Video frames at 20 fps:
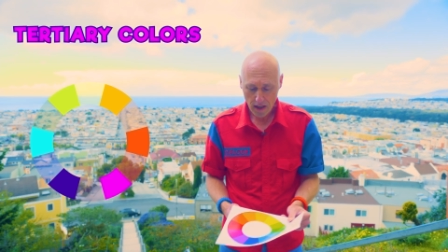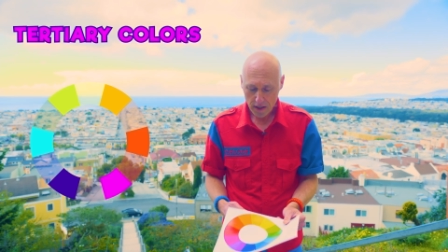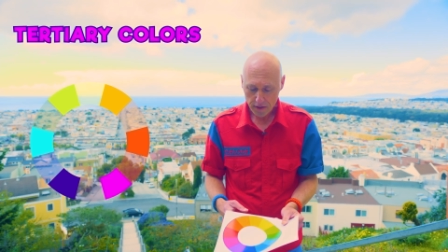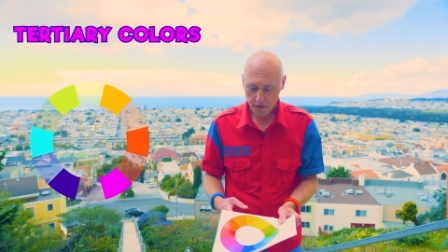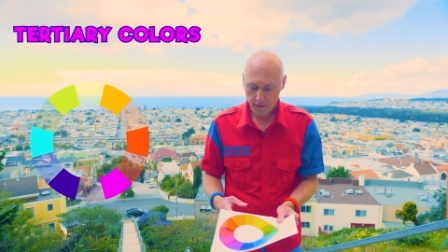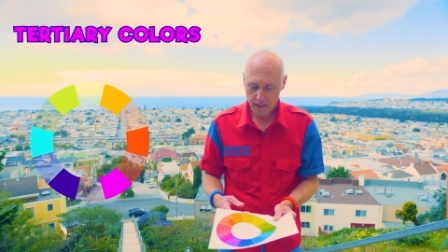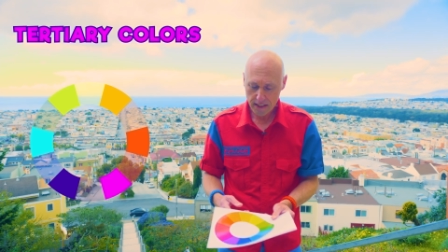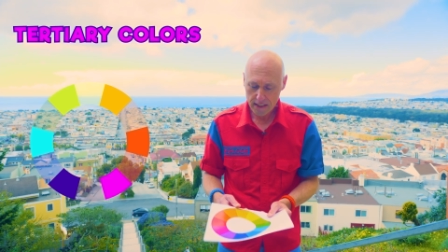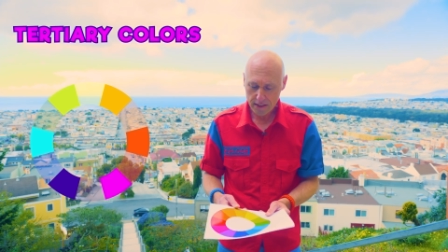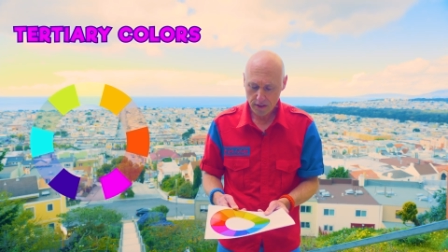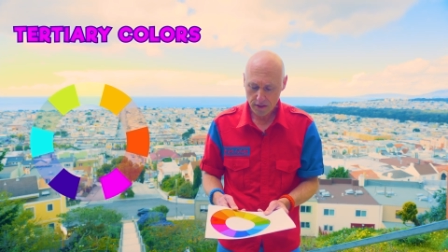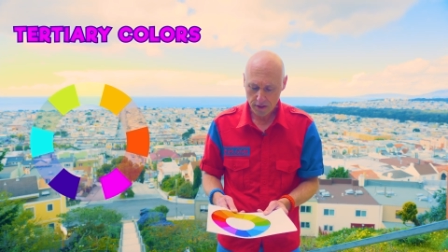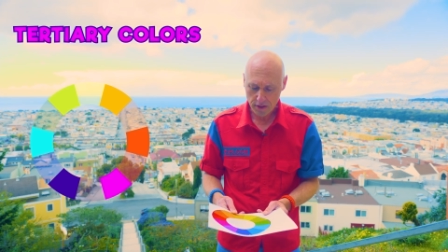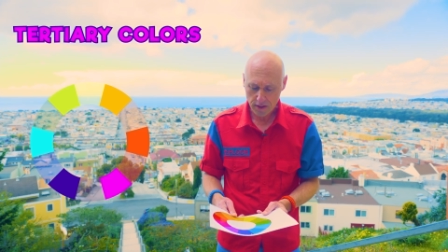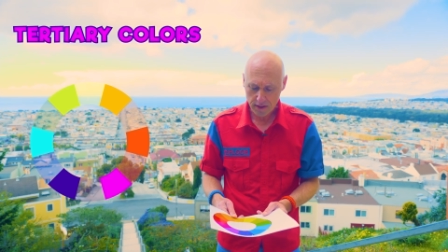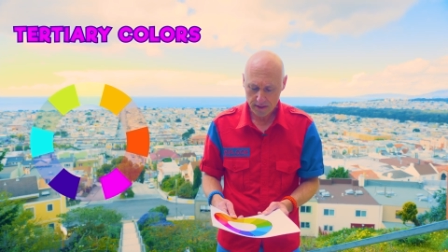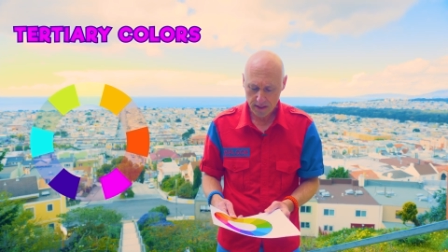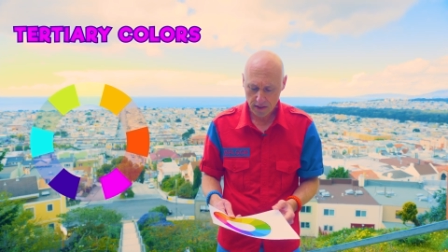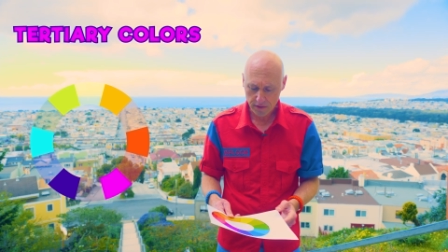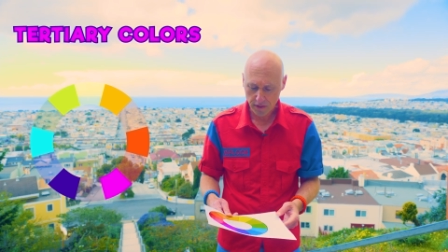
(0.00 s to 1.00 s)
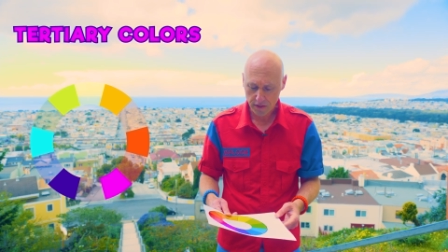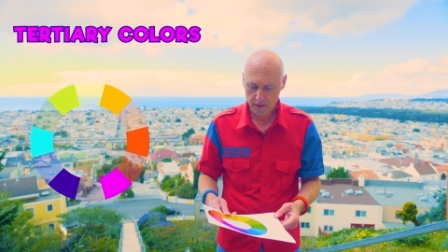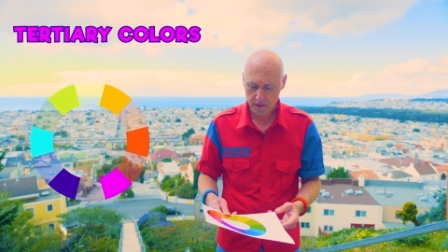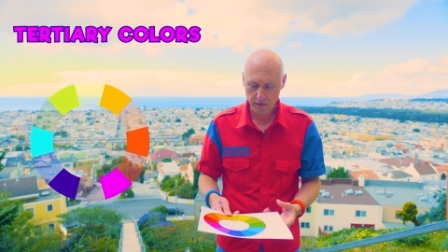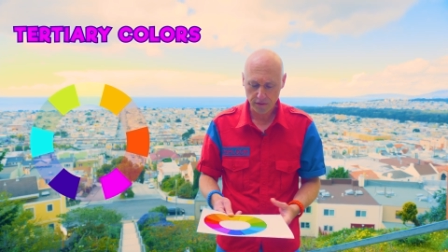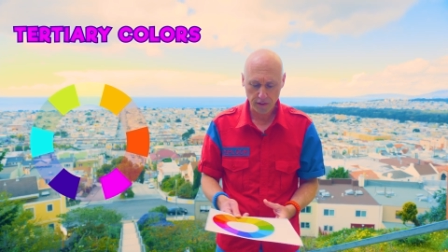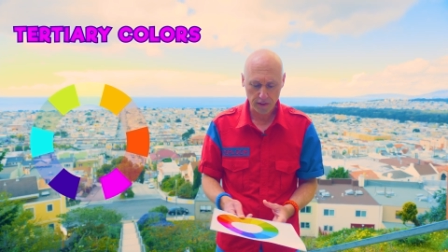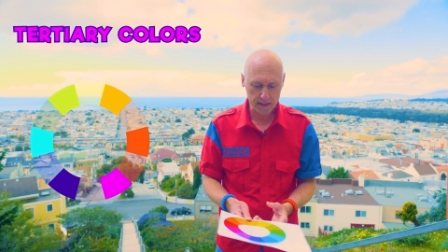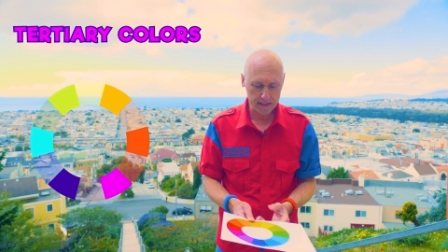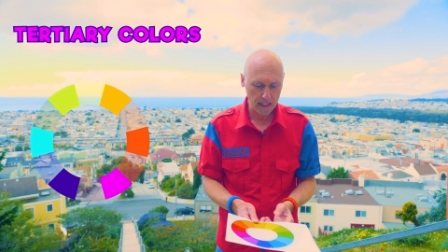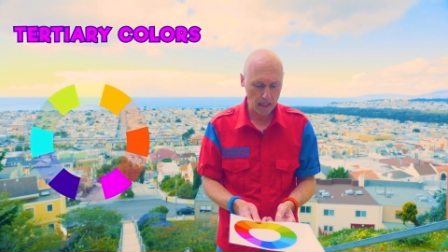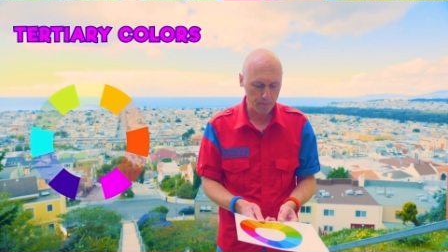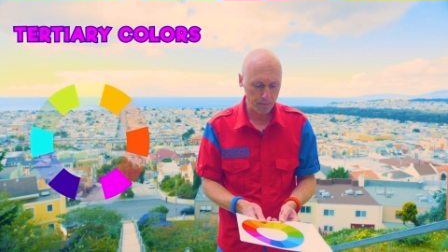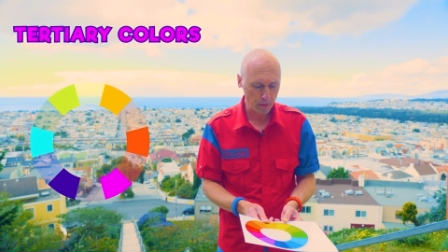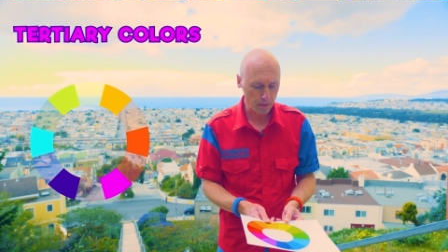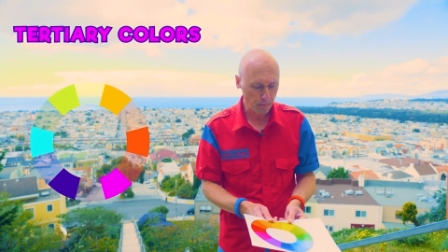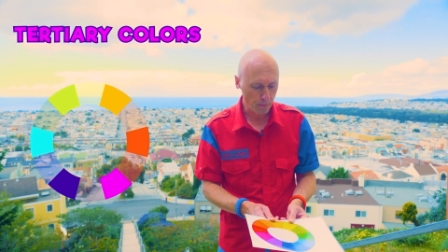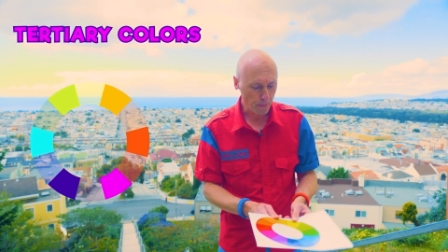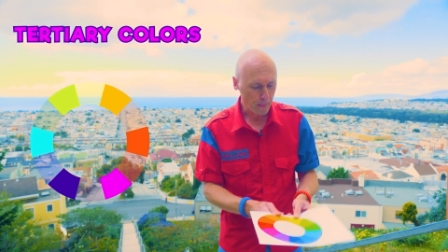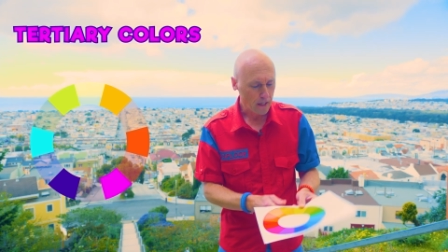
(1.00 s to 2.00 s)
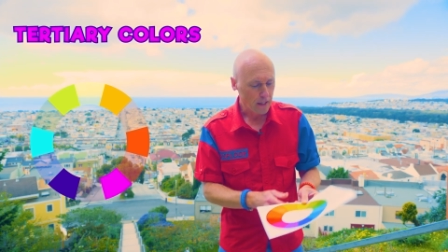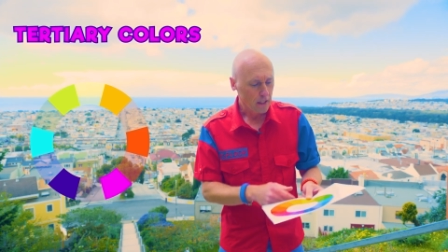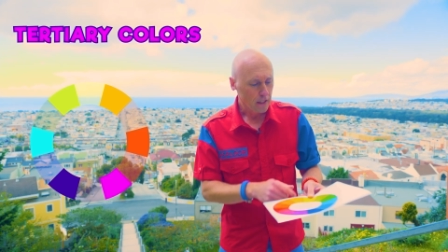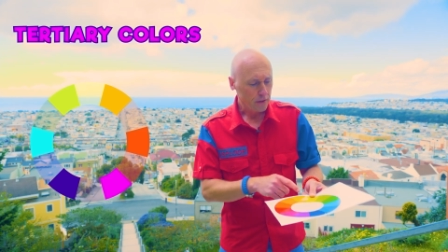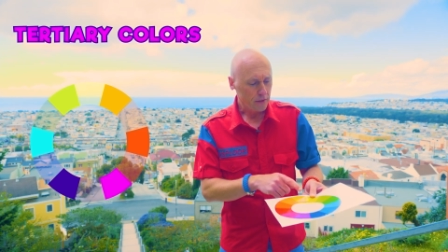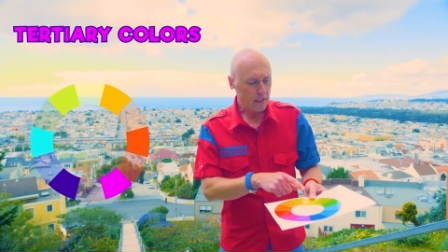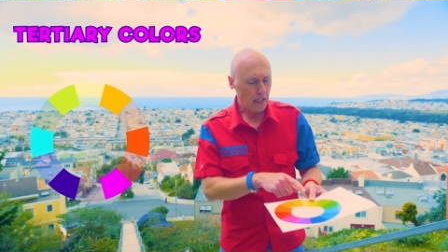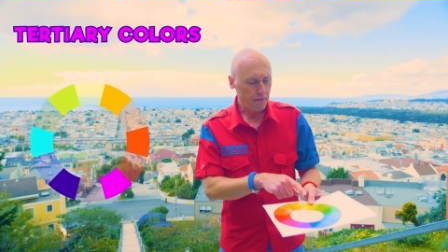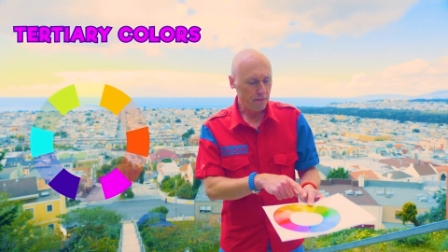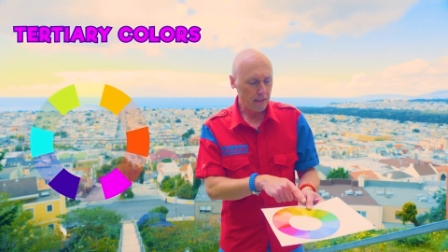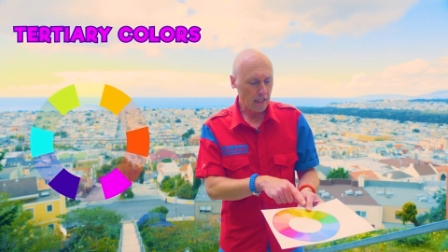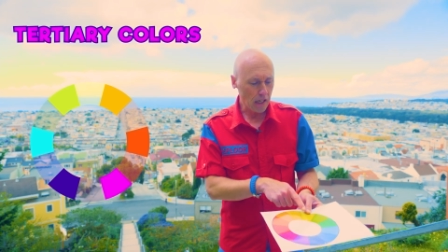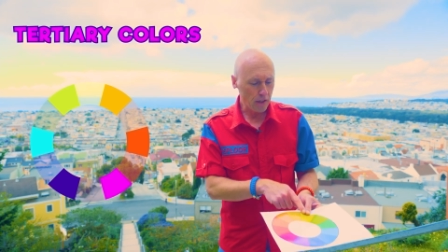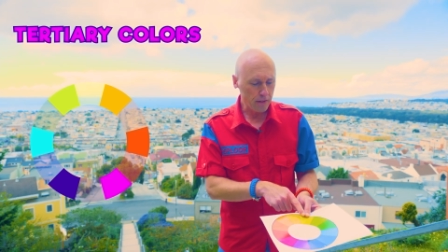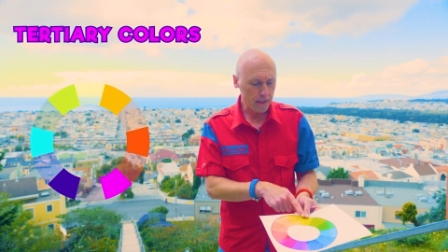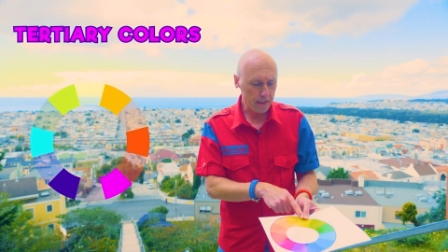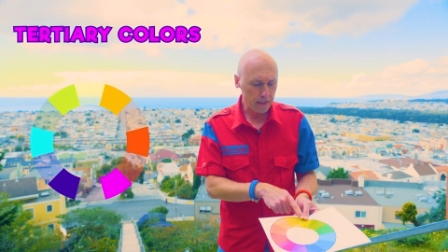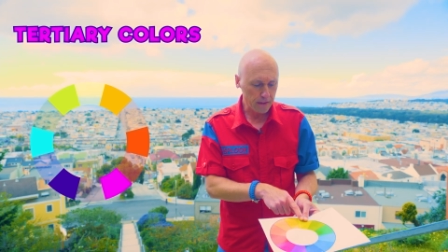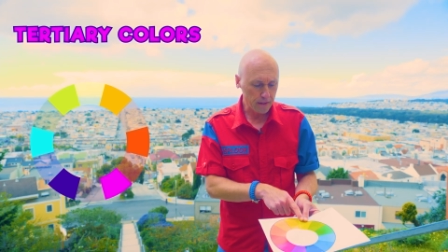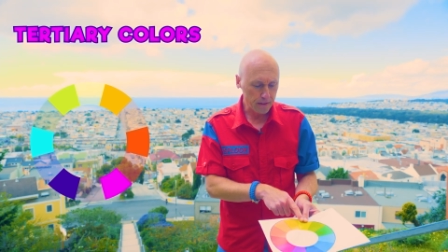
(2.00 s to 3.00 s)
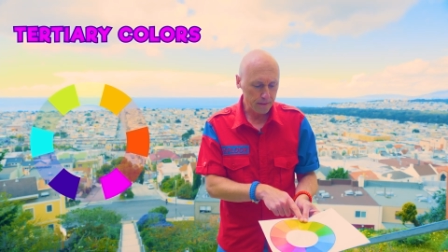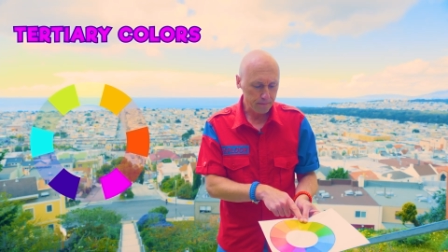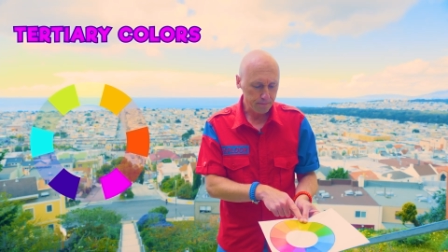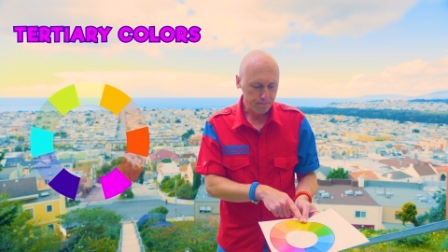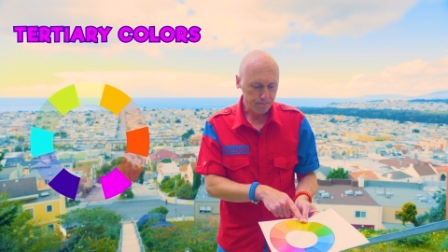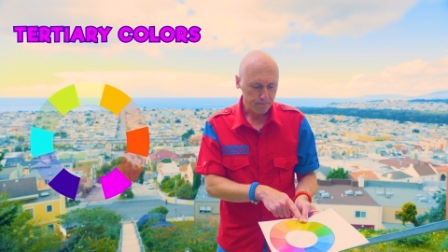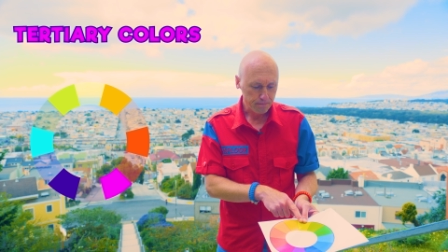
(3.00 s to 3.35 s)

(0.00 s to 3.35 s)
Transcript: So these are tertiaries. For example, so you have yellow here,